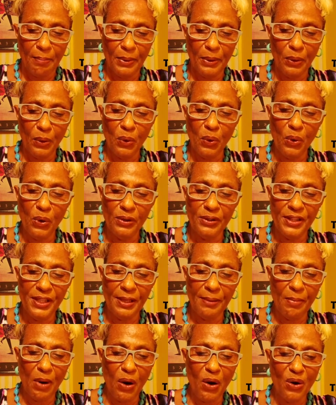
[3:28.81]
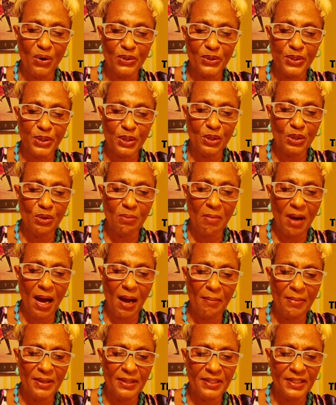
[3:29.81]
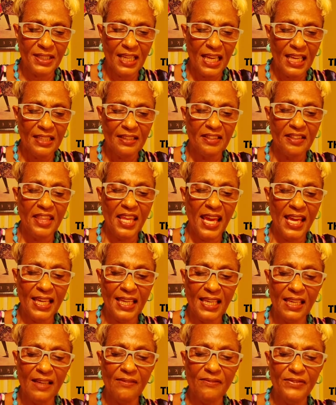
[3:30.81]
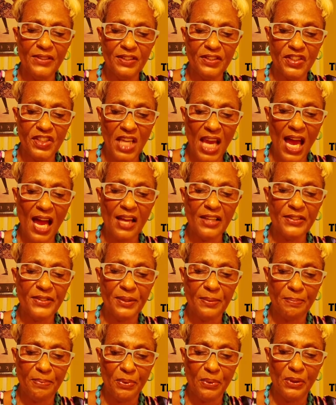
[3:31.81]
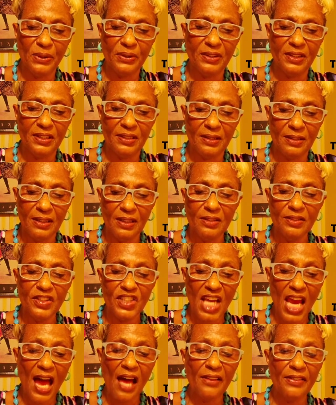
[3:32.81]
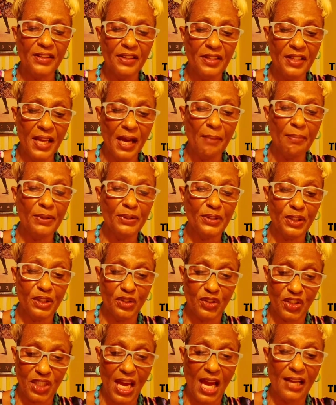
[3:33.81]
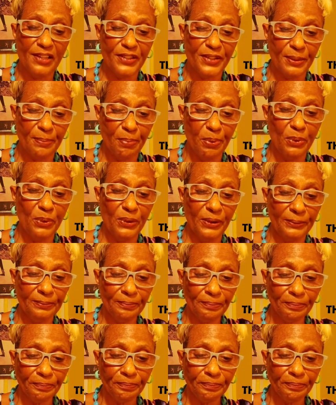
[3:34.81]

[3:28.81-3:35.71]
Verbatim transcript: But on them old school mamas, they give the child support, the child, the number to child support.